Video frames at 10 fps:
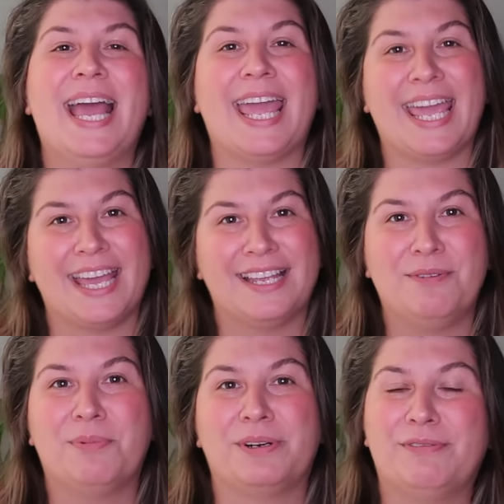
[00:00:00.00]

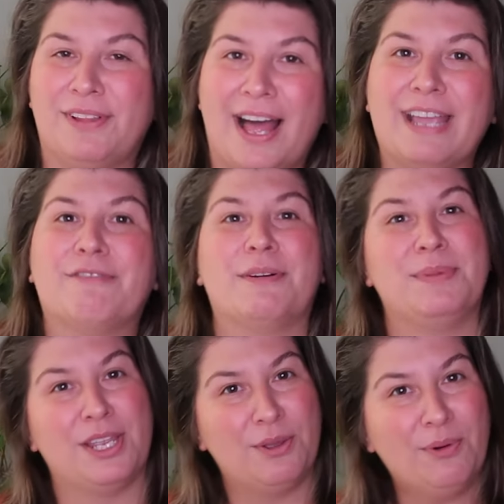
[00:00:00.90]
and we're flying from
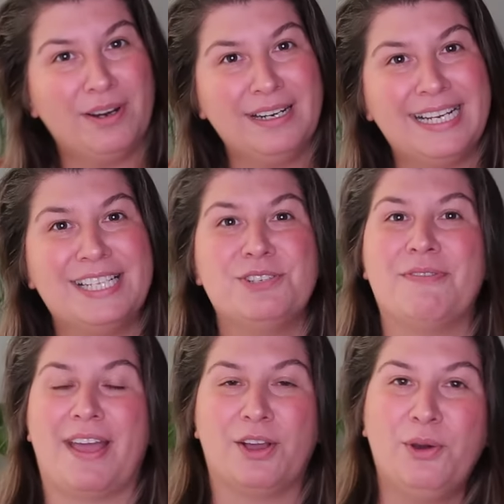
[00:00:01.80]
New York to
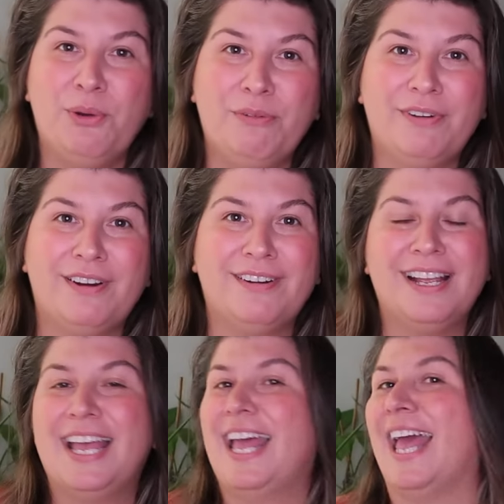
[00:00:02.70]
Vancouver
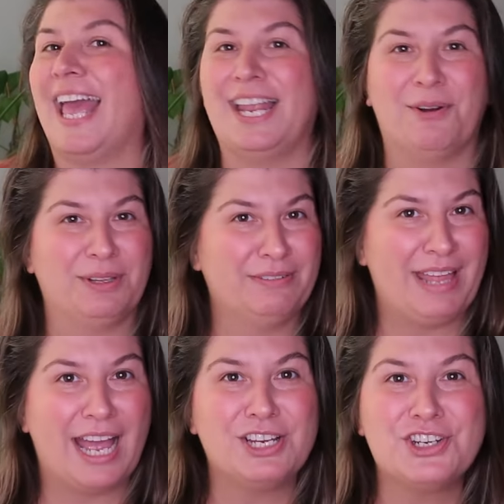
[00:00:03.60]
and all of
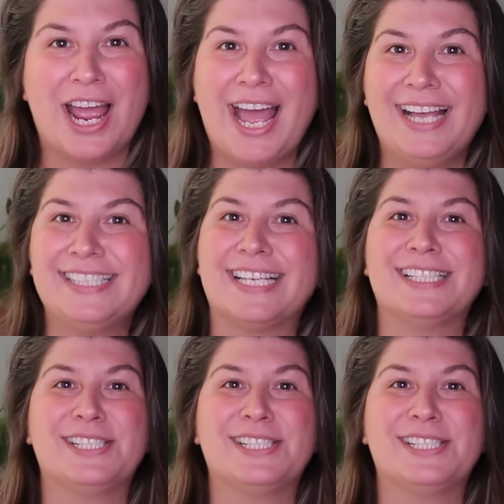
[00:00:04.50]
that jazz.